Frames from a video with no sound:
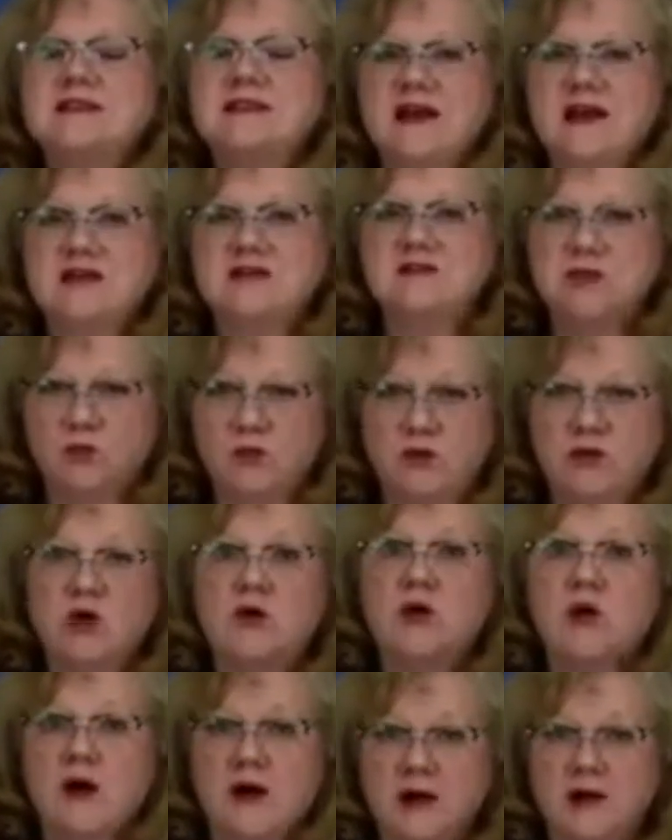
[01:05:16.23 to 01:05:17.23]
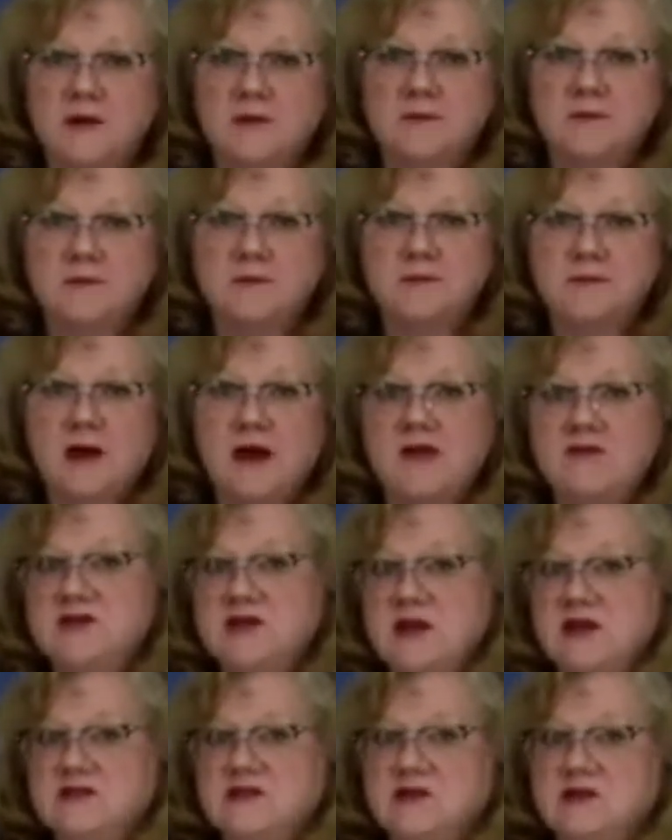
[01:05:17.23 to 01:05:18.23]
Test it with your iron.
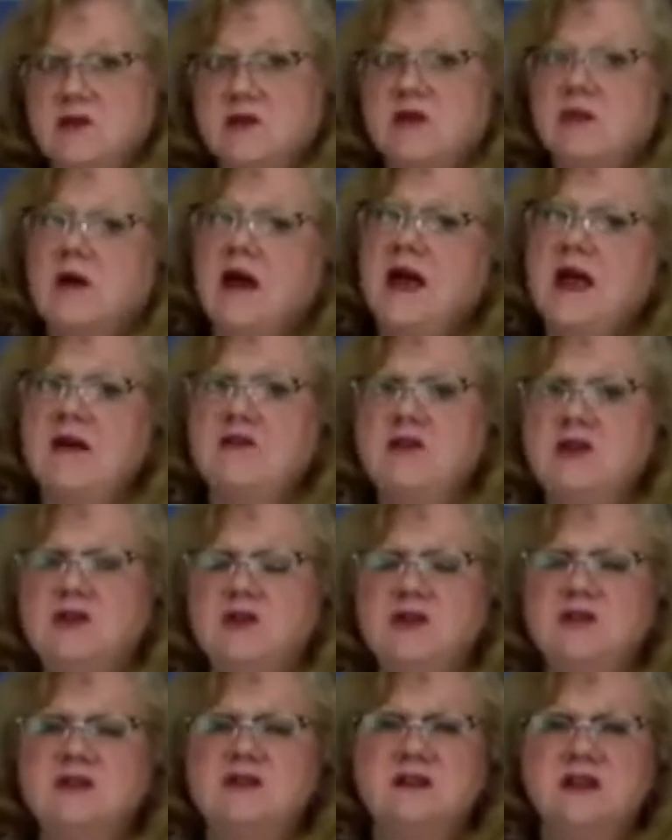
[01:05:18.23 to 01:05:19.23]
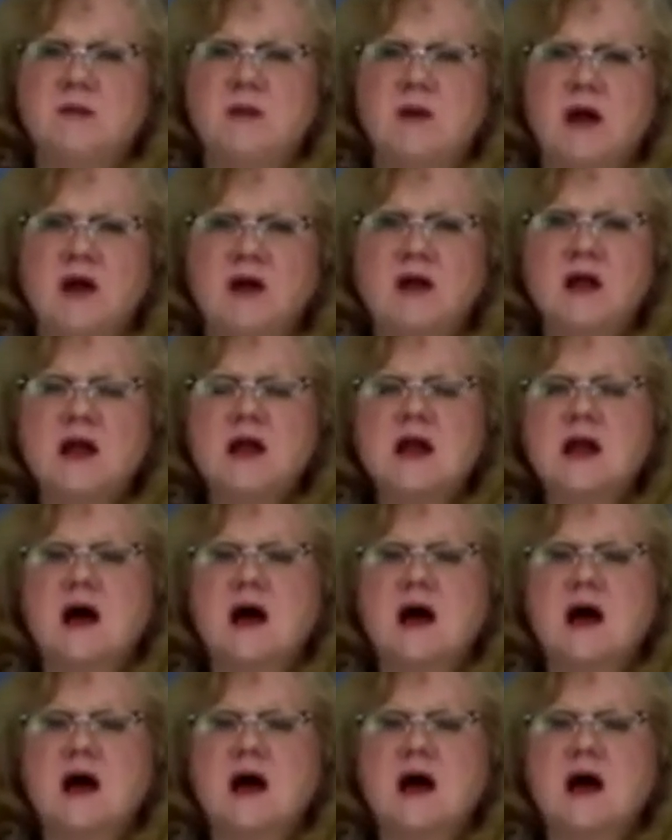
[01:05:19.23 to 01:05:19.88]
I've tested it with my heavy-duty steam iron.